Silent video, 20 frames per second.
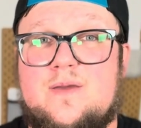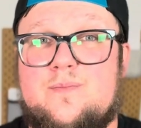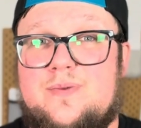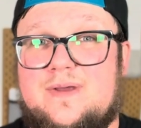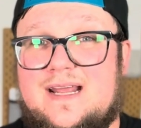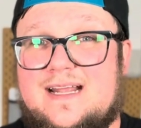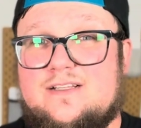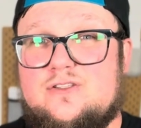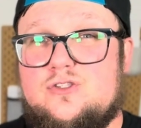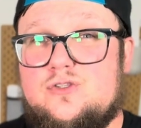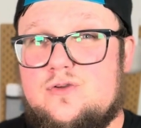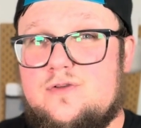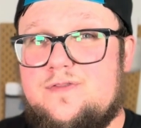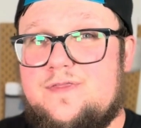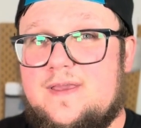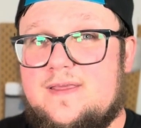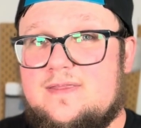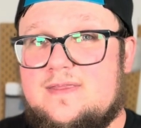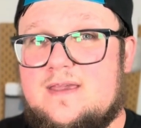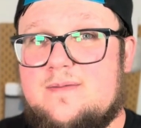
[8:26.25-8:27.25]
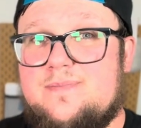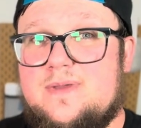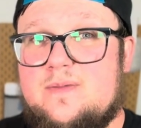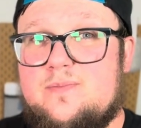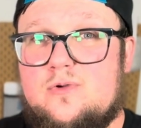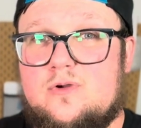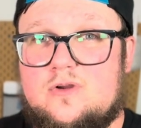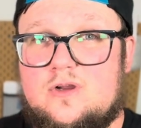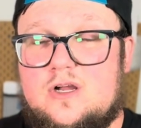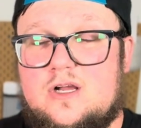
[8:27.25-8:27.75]
But I do think that
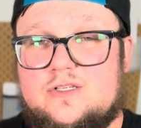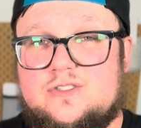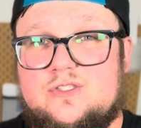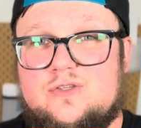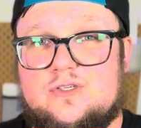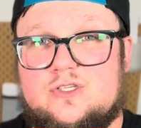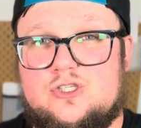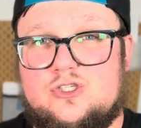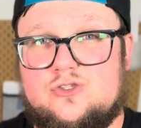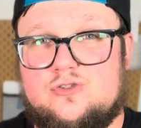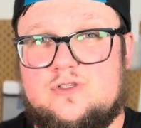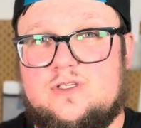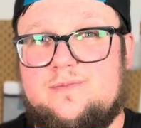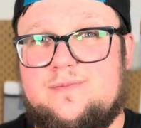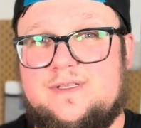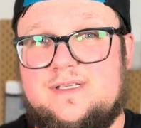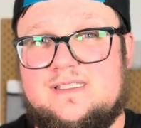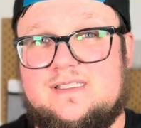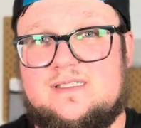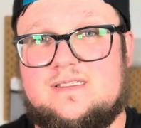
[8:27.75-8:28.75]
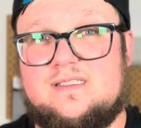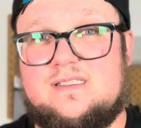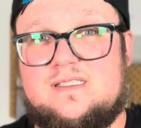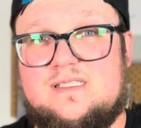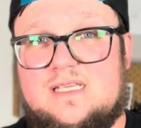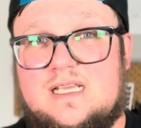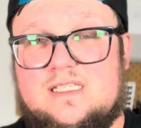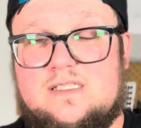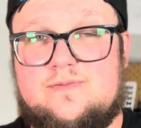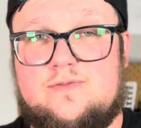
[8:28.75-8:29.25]
people are also extremely
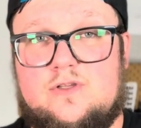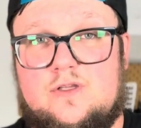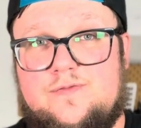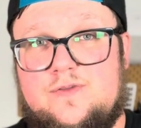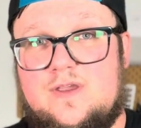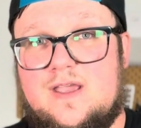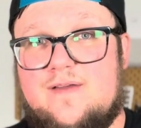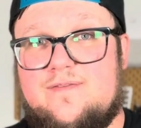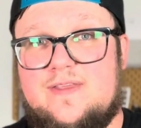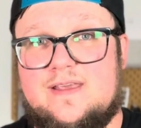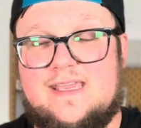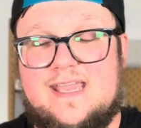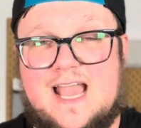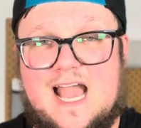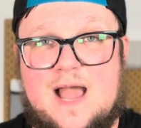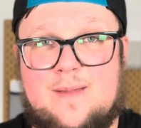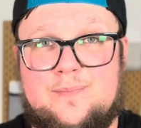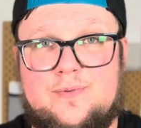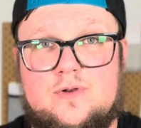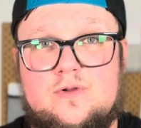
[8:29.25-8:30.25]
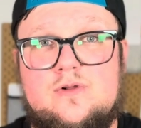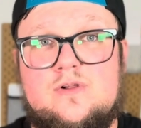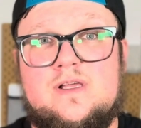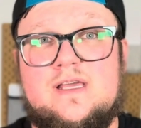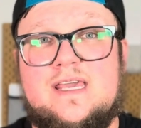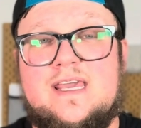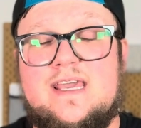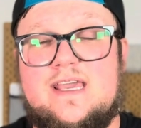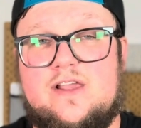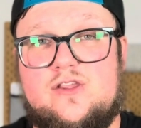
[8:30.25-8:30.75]
successful if you have the
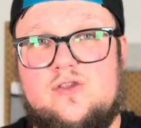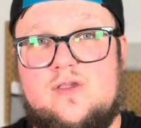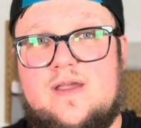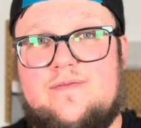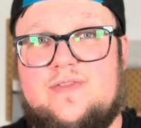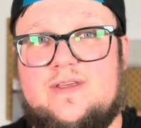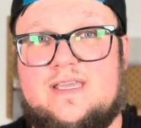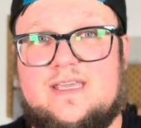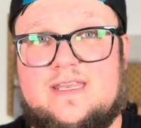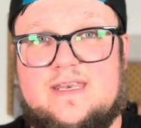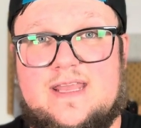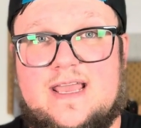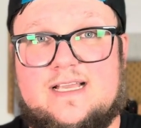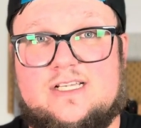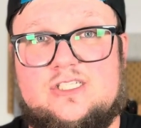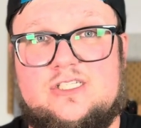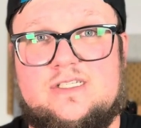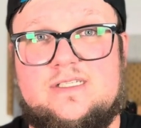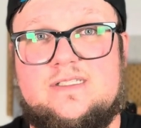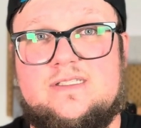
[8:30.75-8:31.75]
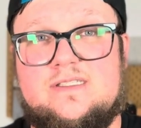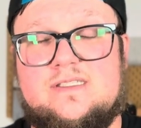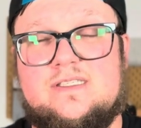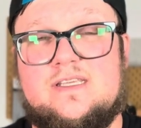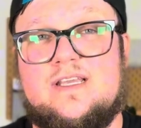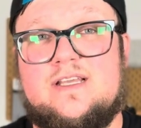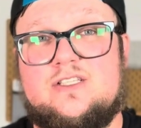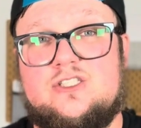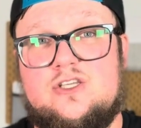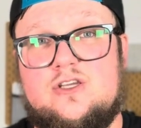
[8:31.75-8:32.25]
capital and you have the
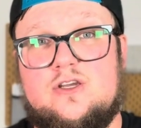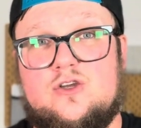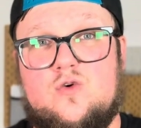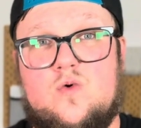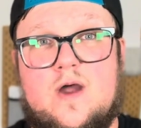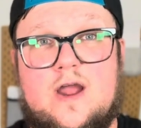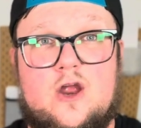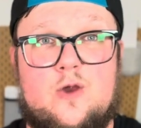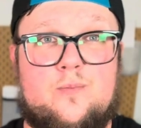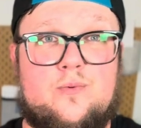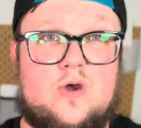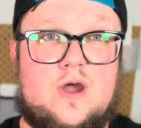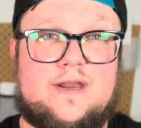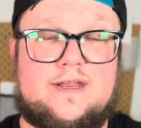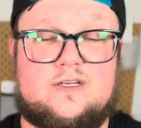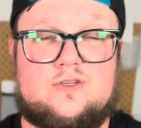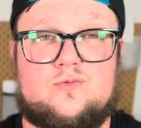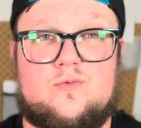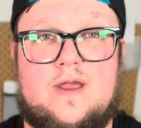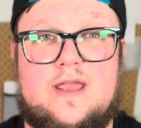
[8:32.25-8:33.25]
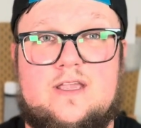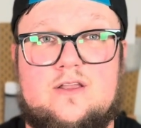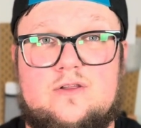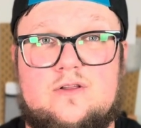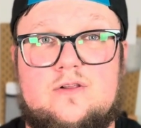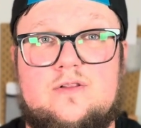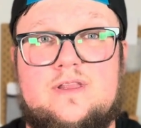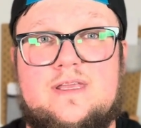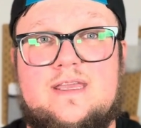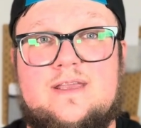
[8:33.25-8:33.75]
connections to acquire product
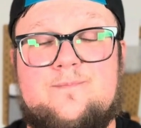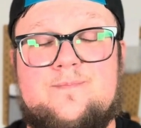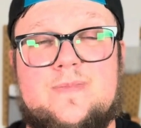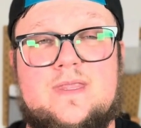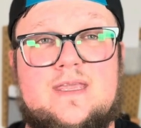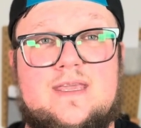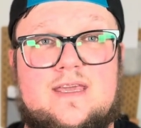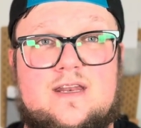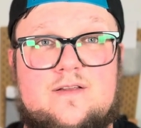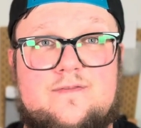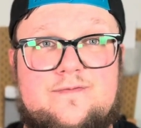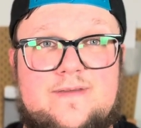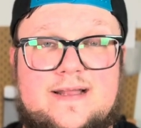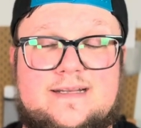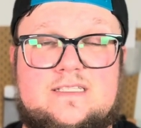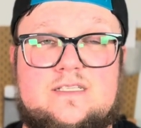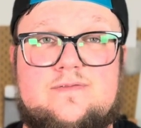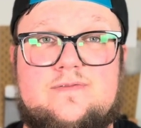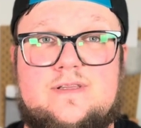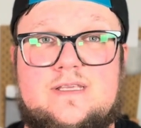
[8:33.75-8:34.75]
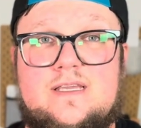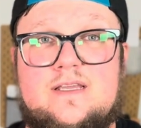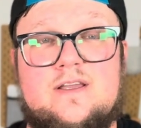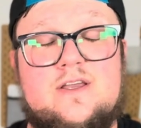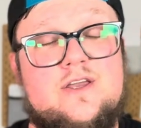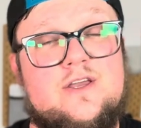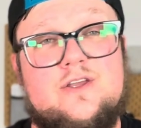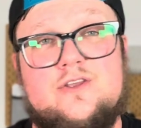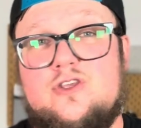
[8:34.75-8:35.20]
regularly and effectively.